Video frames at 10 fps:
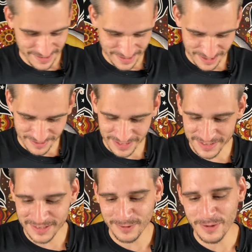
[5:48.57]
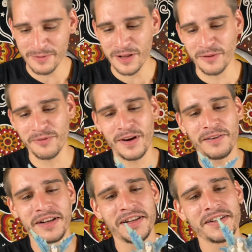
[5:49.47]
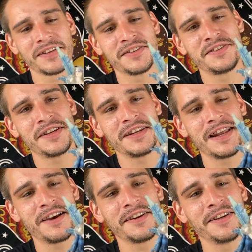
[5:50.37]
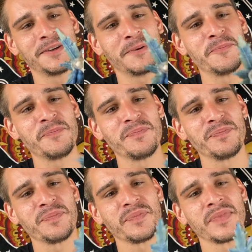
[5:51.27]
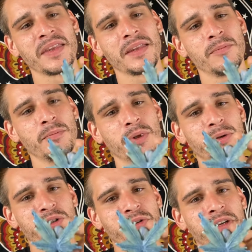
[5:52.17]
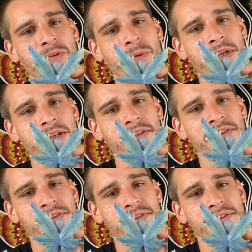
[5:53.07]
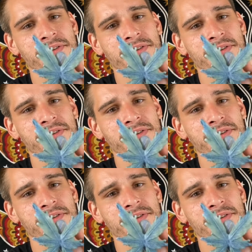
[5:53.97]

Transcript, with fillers: All right, looks like we have another fairy sitting down here. Bluish green wings.